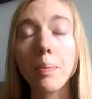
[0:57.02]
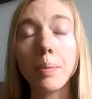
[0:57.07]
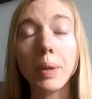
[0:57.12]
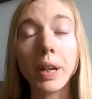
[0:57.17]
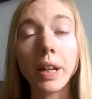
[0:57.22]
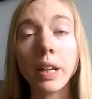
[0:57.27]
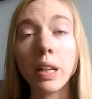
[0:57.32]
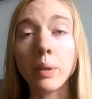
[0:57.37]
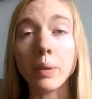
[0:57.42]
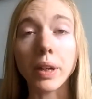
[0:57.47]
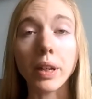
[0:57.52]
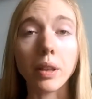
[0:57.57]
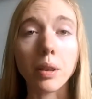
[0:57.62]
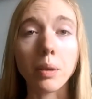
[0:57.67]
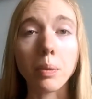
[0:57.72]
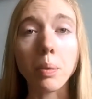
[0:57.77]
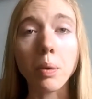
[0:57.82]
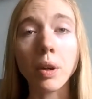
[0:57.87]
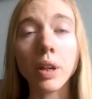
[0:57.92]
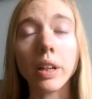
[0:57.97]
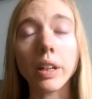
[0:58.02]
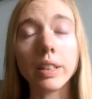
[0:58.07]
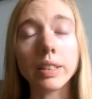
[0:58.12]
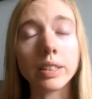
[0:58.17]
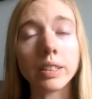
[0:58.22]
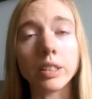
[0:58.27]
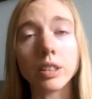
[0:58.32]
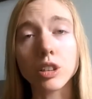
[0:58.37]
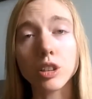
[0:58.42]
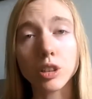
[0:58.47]
But anyway, the point
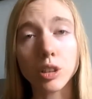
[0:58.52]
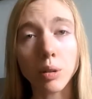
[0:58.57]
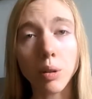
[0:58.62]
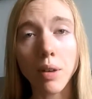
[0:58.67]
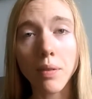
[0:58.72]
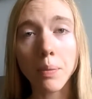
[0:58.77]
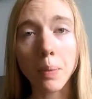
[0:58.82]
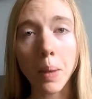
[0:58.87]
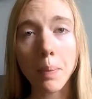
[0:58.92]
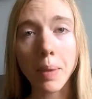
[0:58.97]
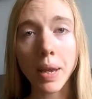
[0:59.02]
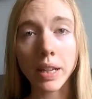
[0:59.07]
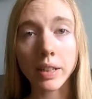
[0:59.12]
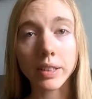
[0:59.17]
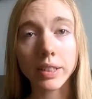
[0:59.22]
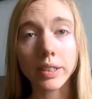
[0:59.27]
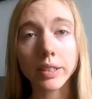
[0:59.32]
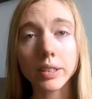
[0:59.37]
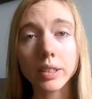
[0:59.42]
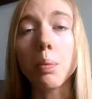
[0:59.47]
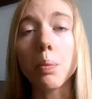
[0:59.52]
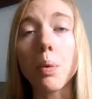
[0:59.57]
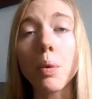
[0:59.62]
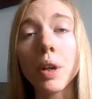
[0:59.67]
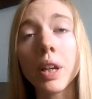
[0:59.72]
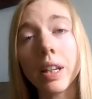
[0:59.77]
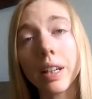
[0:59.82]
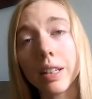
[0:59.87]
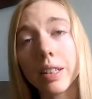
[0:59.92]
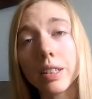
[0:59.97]
isn't to show off my paintings. The
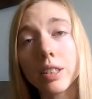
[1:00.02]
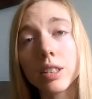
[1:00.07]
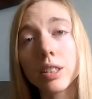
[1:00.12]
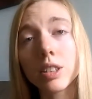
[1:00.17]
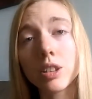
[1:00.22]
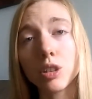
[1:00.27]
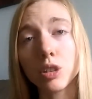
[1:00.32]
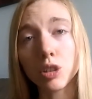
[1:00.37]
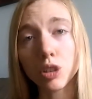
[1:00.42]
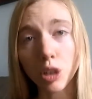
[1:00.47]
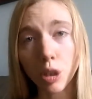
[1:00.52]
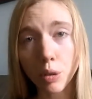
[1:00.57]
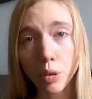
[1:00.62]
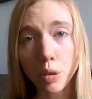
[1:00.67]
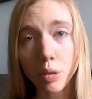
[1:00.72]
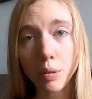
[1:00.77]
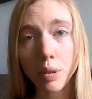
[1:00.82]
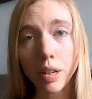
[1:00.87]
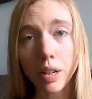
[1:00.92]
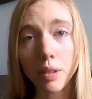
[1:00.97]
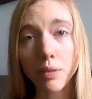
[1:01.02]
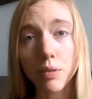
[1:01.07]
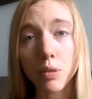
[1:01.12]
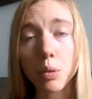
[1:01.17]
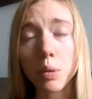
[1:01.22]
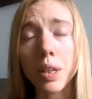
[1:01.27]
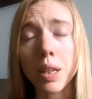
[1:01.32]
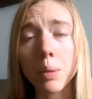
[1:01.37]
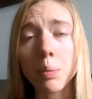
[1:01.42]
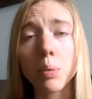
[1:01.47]
point is to show you that if you
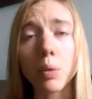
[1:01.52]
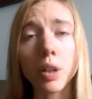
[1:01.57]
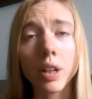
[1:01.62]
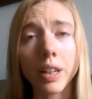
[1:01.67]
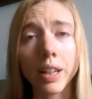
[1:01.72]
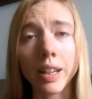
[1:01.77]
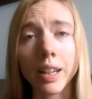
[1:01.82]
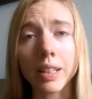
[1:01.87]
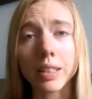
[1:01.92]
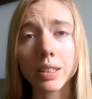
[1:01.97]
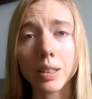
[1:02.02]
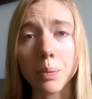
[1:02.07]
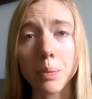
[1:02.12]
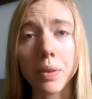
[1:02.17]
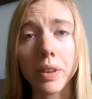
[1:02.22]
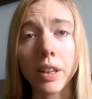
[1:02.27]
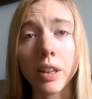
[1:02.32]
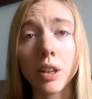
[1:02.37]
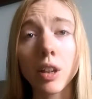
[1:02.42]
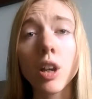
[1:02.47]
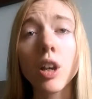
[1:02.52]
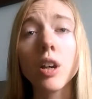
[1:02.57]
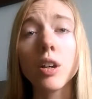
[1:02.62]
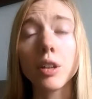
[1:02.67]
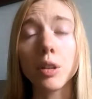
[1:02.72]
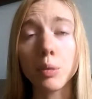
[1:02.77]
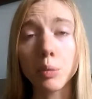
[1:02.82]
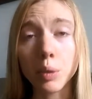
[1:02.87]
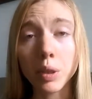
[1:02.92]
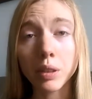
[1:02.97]
keep working at something,
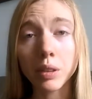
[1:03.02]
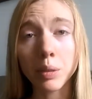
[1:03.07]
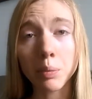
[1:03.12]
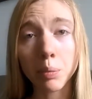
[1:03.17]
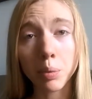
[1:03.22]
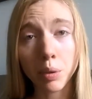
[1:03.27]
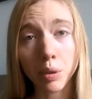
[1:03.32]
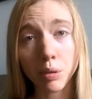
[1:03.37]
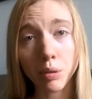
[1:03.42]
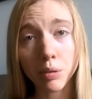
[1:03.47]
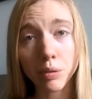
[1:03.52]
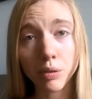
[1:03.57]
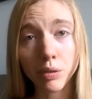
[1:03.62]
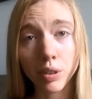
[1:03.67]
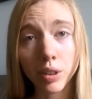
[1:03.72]
you will improve.